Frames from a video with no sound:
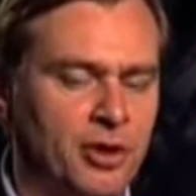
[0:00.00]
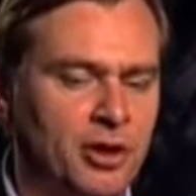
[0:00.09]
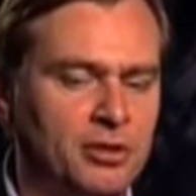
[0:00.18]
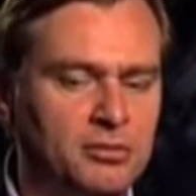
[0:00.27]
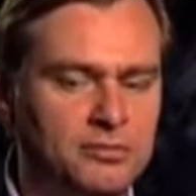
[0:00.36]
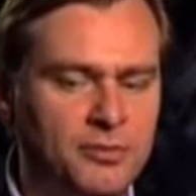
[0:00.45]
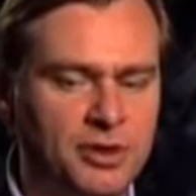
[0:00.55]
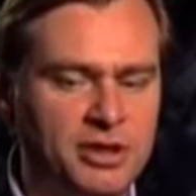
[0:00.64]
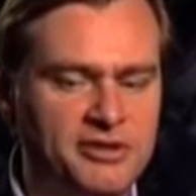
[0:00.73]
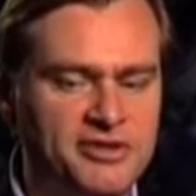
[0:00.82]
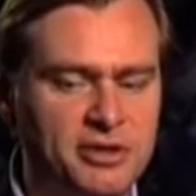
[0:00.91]
It all
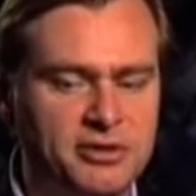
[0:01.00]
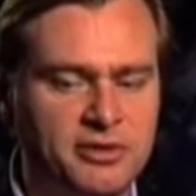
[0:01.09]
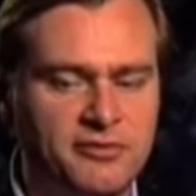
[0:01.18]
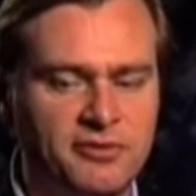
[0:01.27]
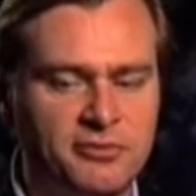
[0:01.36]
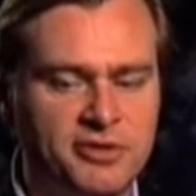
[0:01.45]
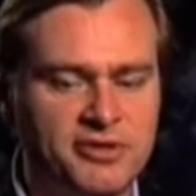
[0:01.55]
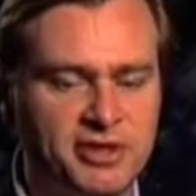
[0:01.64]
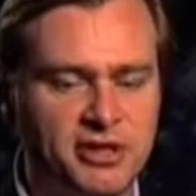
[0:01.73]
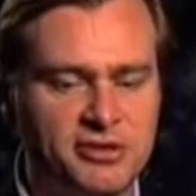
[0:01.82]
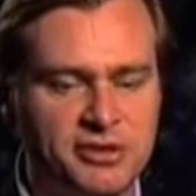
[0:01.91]
really started from just
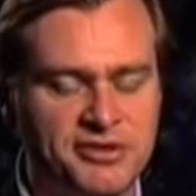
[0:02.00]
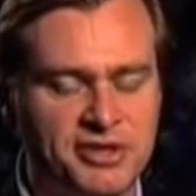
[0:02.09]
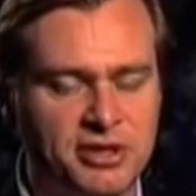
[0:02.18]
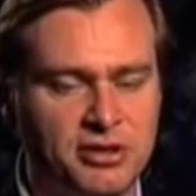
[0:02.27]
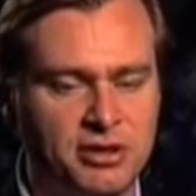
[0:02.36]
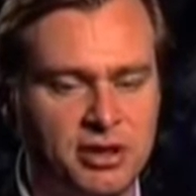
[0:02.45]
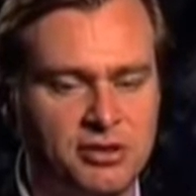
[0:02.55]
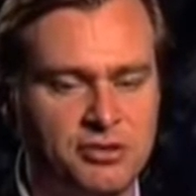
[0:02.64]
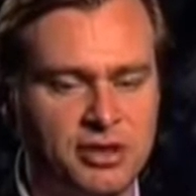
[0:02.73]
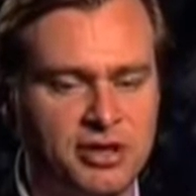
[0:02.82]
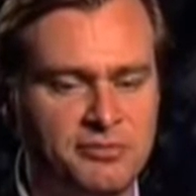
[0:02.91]
an interest in
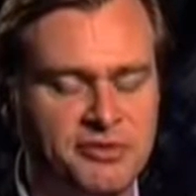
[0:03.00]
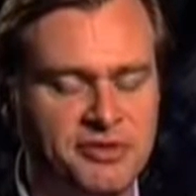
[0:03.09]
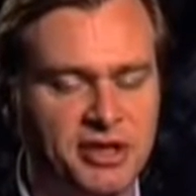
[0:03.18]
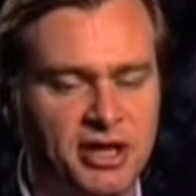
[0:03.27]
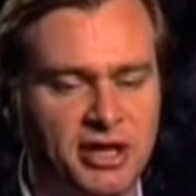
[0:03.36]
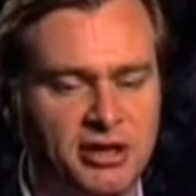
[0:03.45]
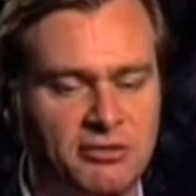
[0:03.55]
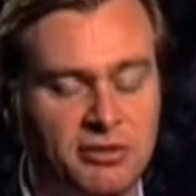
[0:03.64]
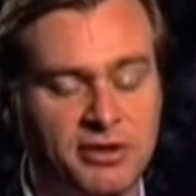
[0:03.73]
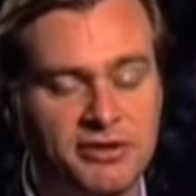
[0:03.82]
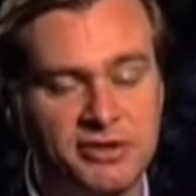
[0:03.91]
dreams and the
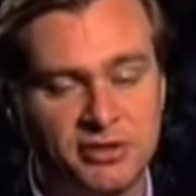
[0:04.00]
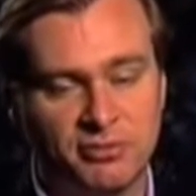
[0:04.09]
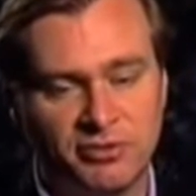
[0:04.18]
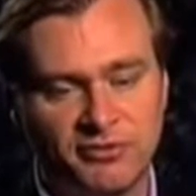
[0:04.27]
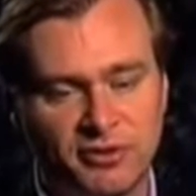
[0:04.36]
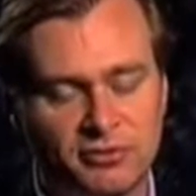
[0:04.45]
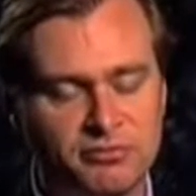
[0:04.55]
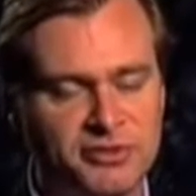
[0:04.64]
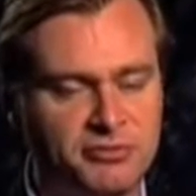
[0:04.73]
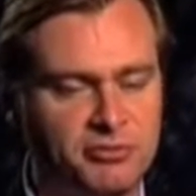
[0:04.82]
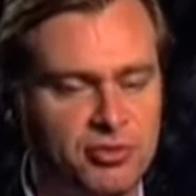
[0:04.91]
relationship with films
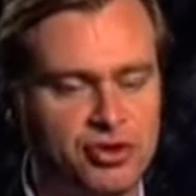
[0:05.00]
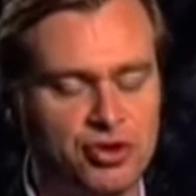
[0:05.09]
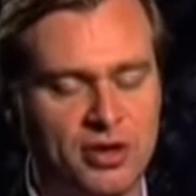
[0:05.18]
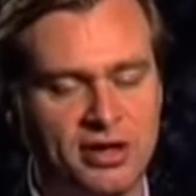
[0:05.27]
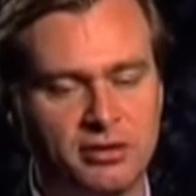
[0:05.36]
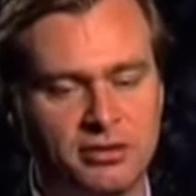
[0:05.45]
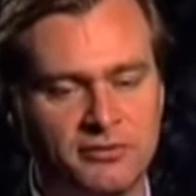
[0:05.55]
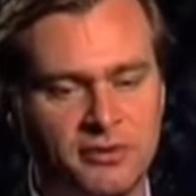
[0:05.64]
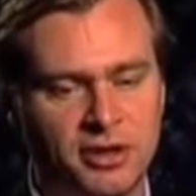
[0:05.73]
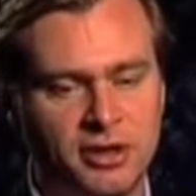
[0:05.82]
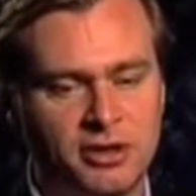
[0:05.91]
and portrayal of
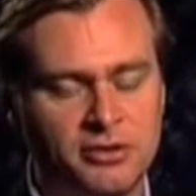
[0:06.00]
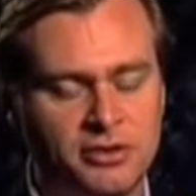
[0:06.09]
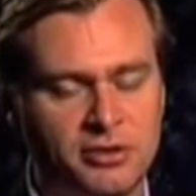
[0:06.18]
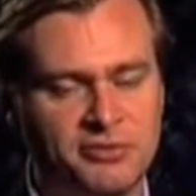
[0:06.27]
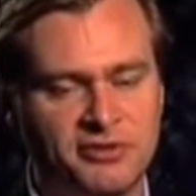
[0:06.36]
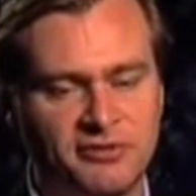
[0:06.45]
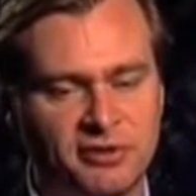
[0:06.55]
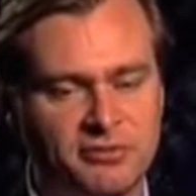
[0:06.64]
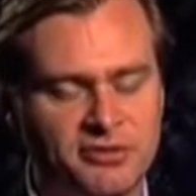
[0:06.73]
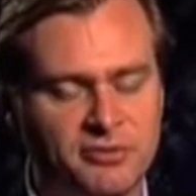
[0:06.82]
dreams in films.